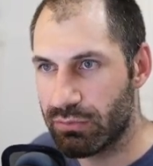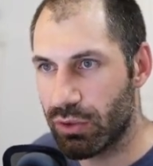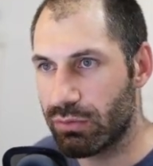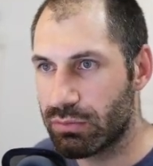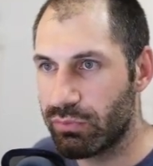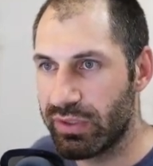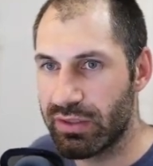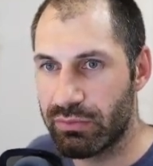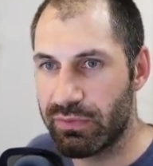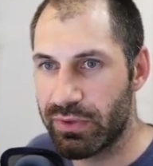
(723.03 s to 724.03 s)
well, we
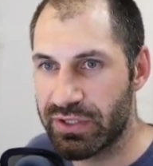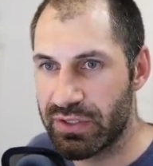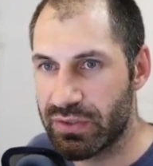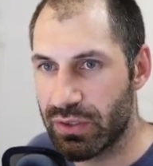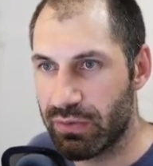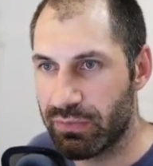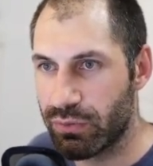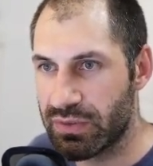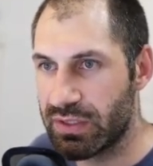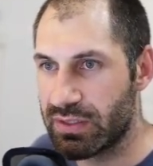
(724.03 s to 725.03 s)
didn't refresh this, so of
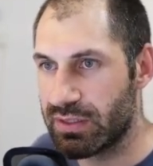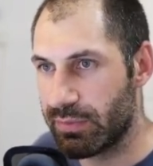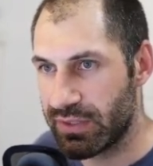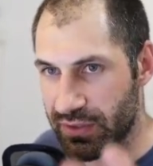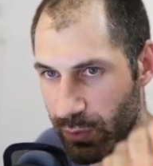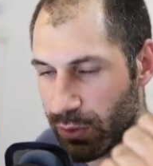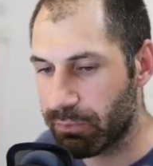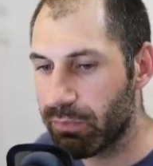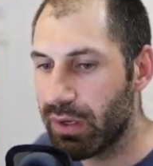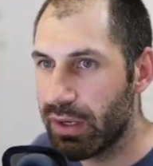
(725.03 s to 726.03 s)
course this is empty as well.